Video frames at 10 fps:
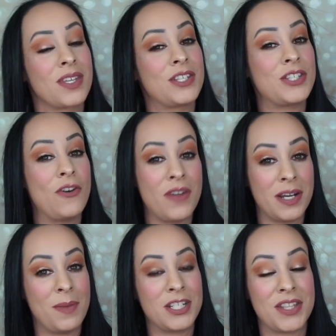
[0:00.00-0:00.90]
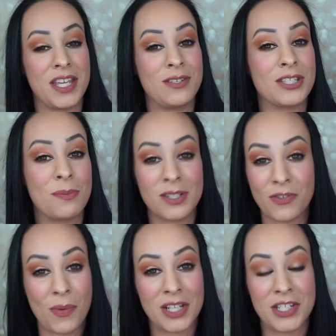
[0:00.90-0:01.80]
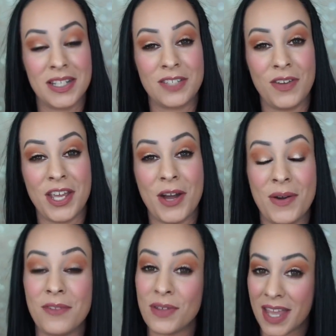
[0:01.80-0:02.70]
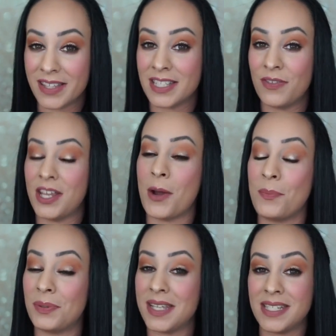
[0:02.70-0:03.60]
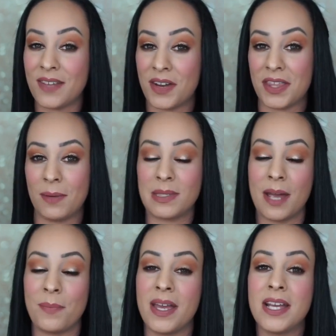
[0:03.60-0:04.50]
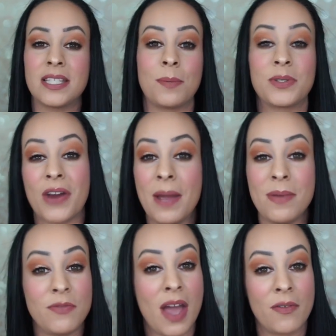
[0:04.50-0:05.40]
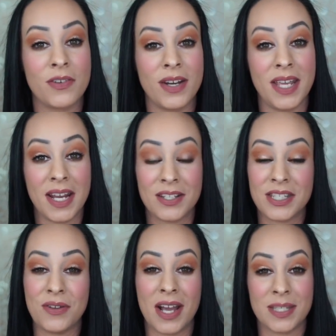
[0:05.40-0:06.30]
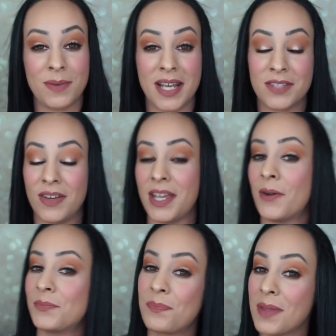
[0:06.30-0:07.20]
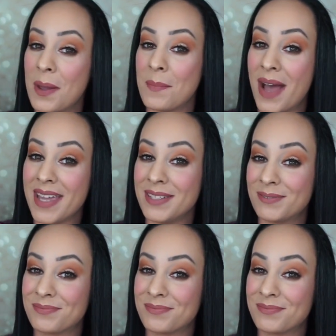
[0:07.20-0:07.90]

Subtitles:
so very much. Thank you so much for watching this video. If you like this video, please give it a thumbs up. Subscribe if you haven't already, and I'll see you guys in my next video. Bye.